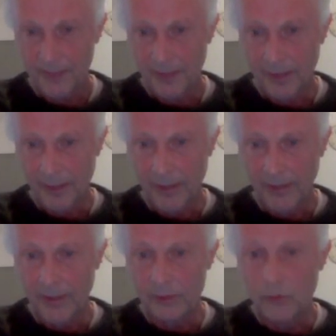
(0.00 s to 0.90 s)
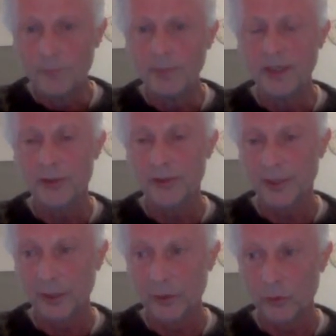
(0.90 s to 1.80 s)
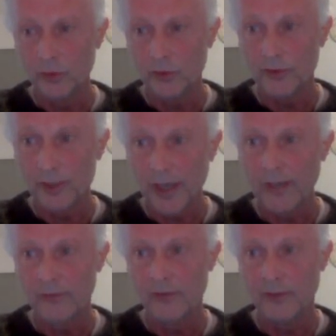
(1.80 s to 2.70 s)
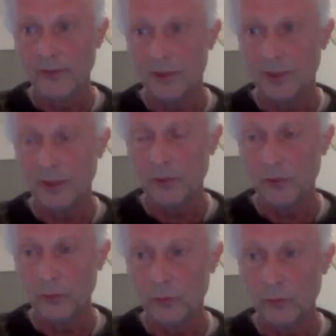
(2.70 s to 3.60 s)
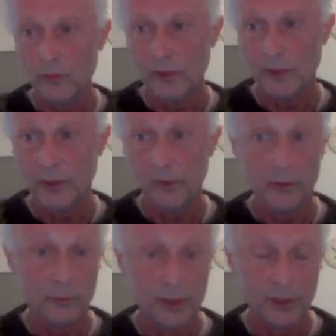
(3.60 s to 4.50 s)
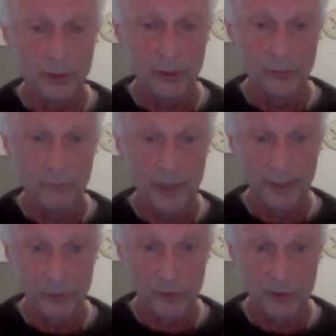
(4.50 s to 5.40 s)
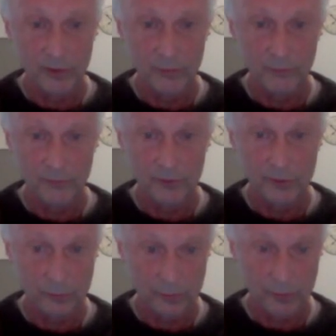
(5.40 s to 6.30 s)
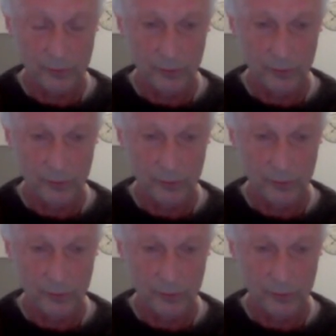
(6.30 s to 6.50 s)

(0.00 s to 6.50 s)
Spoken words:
It would be interesting to translate these into the original variables of the source.